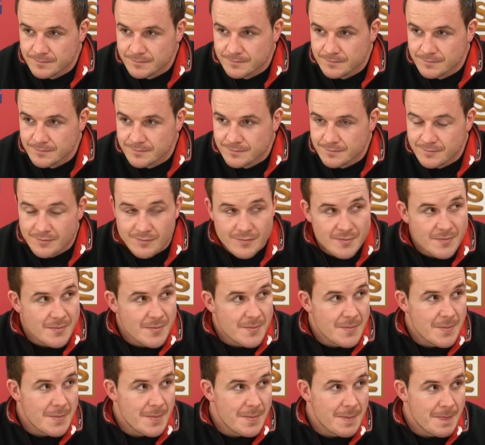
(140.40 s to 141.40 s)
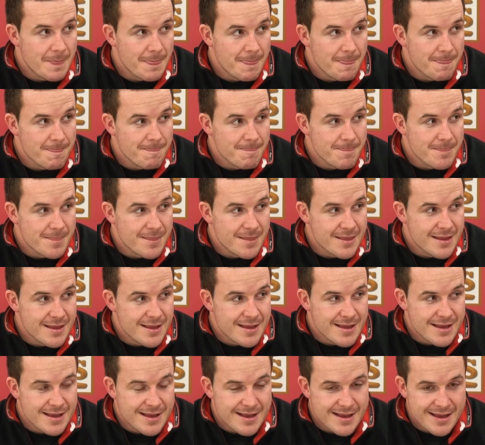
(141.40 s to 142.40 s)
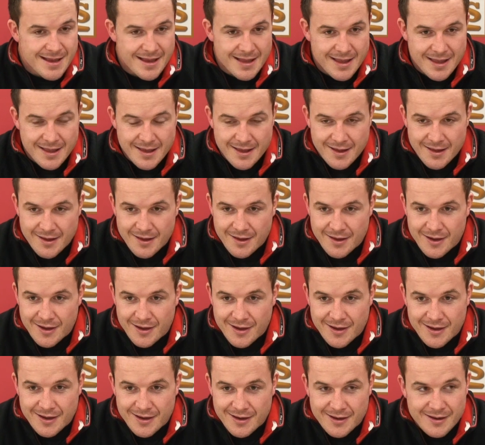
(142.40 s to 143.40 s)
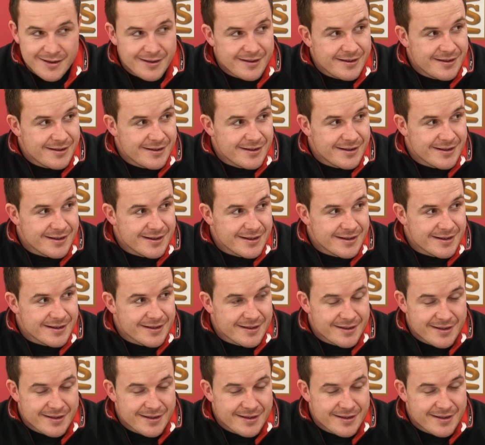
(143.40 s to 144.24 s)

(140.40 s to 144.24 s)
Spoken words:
What are the memories of playing Treviso up there earlier on in the season?